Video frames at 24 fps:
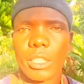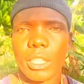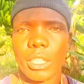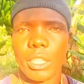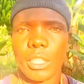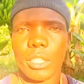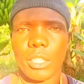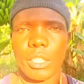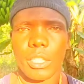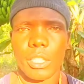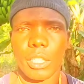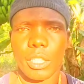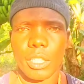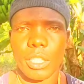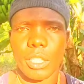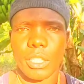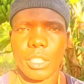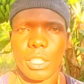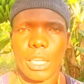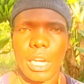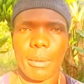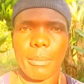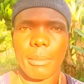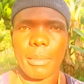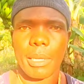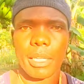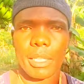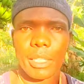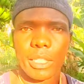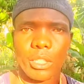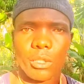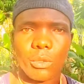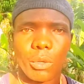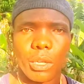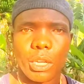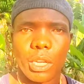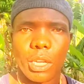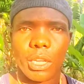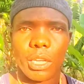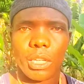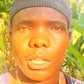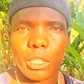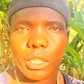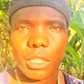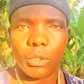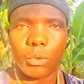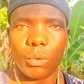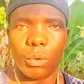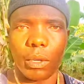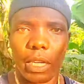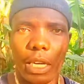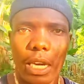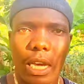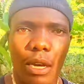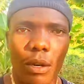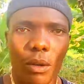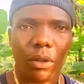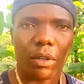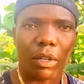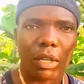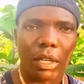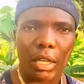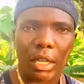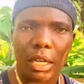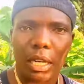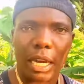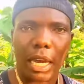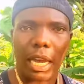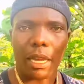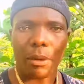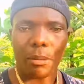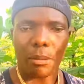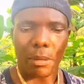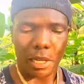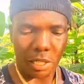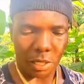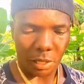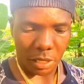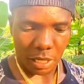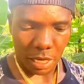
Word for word: this this camera this way hey, eh, this way now i might